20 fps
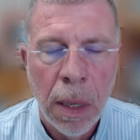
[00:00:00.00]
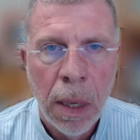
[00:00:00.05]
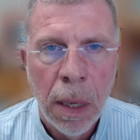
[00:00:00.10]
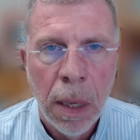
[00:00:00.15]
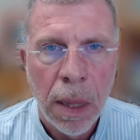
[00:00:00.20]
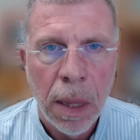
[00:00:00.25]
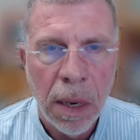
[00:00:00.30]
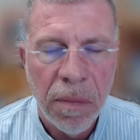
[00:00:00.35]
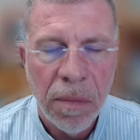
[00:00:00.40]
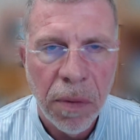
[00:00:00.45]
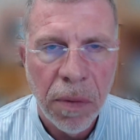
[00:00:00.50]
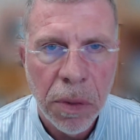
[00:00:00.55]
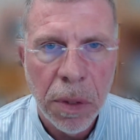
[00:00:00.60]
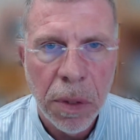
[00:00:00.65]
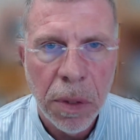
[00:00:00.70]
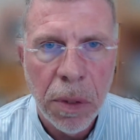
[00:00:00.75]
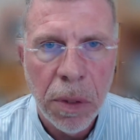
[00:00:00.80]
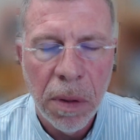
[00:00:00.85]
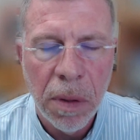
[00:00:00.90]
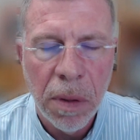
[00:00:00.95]
that version two
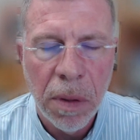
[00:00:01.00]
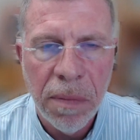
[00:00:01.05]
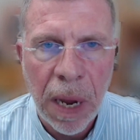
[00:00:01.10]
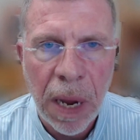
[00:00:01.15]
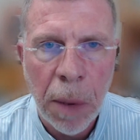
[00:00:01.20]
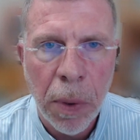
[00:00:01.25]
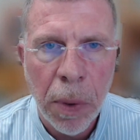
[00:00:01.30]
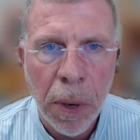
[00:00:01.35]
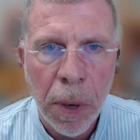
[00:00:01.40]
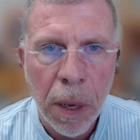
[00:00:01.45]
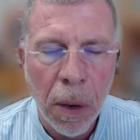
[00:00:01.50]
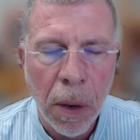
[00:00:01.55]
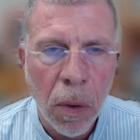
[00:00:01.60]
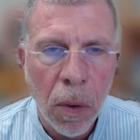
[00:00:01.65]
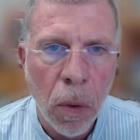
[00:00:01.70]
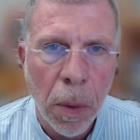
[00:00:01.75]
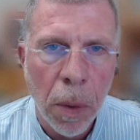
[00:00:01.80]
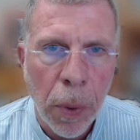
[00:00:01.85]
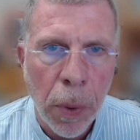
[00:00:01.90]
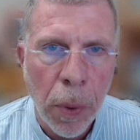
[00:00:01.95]
of the fabric
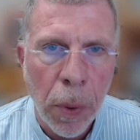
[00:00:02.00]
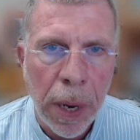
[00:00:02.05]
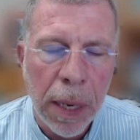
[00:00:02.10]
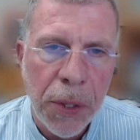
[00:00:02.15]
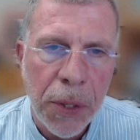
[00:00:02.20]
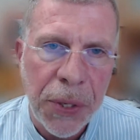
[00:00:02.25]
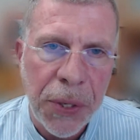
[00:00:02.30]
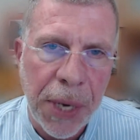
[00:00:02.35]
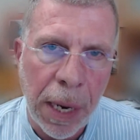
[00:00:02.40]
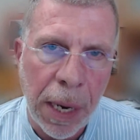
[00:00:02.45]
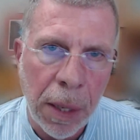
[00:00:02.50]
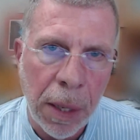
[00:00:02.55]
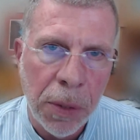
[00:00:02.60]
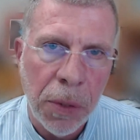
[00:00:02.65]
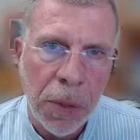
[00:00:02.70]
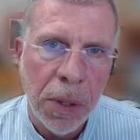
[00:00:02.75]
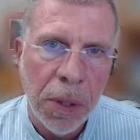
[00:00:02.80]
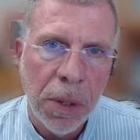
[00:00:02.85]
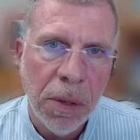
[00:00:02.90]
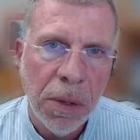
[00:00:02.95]
incorporated
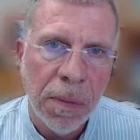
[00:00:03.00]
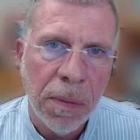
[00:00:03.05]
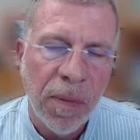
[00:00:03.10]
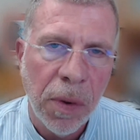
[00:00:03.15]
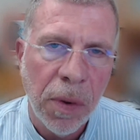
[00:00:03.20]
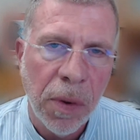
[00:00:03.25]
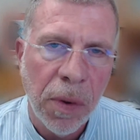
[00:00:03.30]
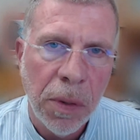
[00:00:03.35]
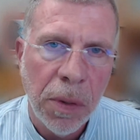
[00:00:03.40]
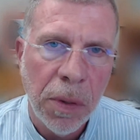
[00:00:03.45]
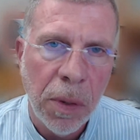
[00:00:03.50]
challenges from version